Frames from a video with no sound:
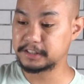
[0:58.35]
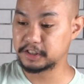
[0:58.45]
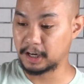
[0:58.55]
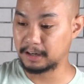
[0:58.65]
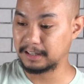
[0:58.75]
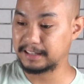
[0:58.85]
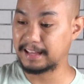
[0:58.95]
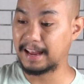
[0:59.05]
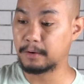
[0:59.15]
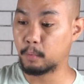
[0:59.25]
chocolate,
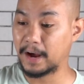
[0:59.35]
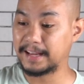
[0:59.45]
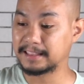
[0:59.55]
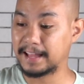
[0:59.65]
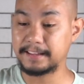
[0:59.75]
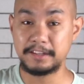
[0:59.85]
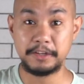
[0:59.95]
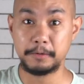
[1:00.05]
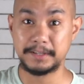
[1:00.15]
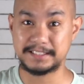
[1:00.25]
and wine-like
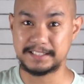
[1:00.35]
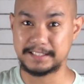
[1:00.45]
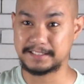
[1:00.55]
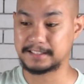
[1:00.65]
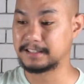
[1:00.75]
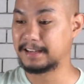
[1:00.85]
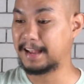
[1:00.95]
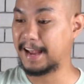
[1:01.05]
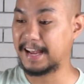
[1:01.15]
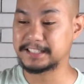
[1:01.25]
nuances.
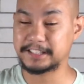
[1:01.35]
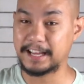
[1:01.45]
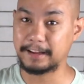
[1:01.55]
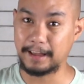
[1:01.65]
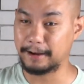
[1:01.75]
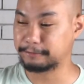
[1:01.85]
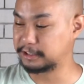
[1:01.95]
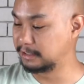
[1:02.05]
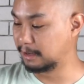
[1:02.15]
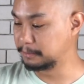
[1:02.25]
Hashtag
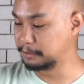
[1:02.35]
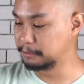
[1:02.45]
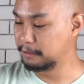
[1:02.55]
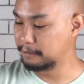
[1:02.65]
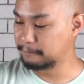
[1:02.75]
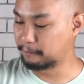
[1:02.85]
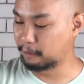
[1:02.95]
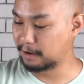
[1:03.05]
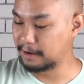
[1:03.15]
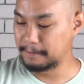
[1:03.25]
FTW
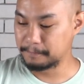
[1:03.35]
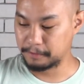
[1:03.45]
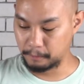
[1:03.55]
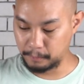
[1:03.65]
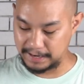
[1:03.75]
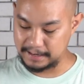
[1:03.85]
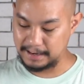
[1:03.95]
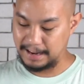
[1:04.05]
for the win.